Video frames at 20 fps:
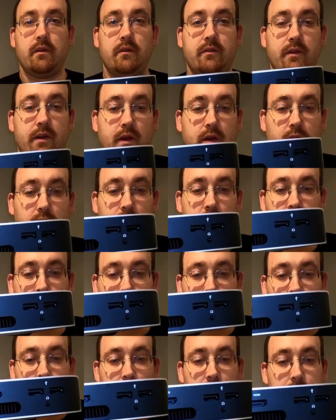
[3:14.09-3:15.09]
So,
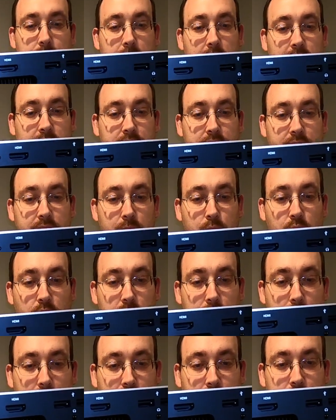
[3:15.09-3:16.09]
back of the
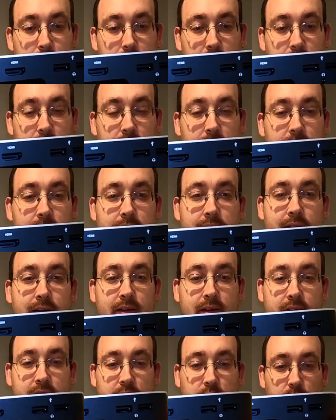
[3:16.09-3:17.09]
M1 Mac Mini,
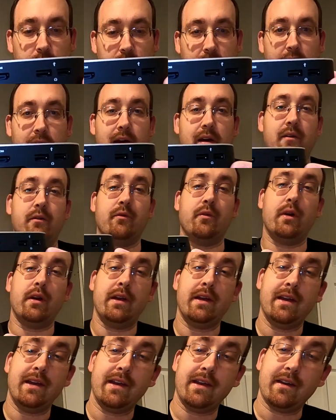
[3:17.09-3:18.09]
we have
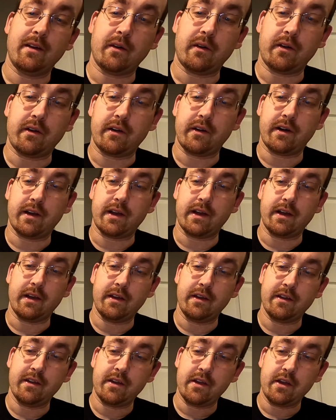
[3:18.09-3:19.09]

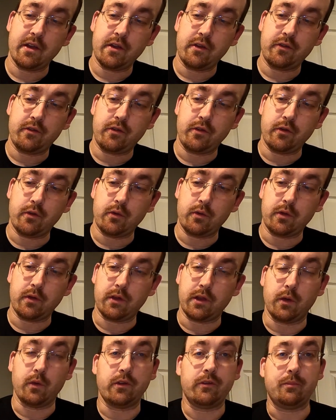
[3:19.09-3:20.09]
our
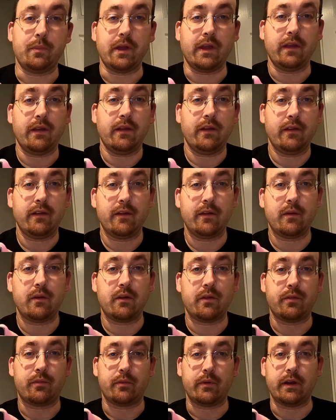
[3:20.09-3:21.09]
two USB
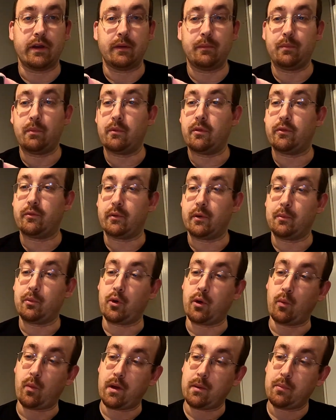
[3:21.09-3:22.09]

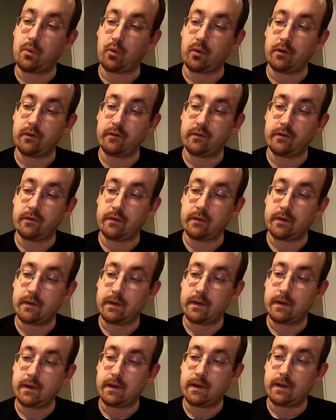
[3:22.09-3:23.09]
3.1 ports.
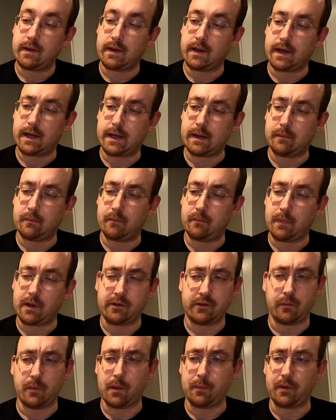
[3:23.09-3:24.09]
Actually,
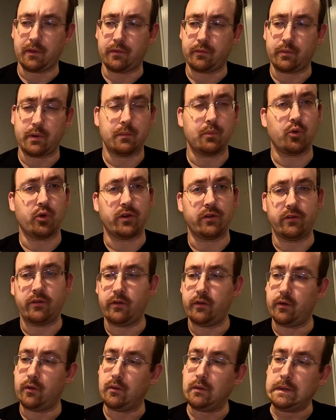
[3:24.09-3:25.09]
it might be
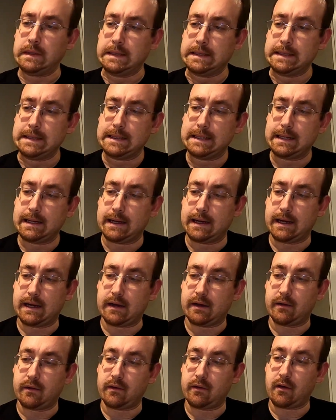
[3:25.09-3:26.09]
3.2.
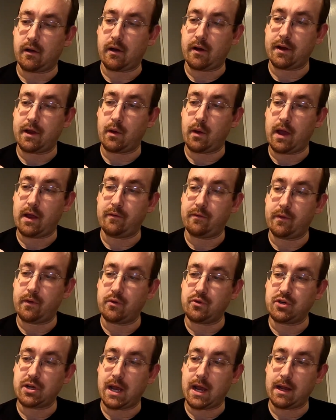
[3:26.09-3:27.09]
Audio
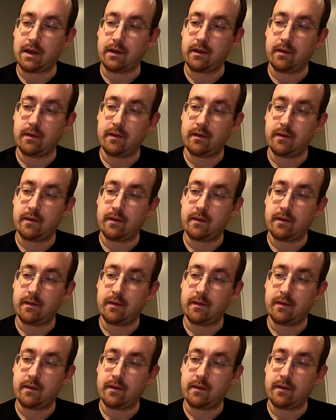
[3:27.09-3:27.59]
headphone jack.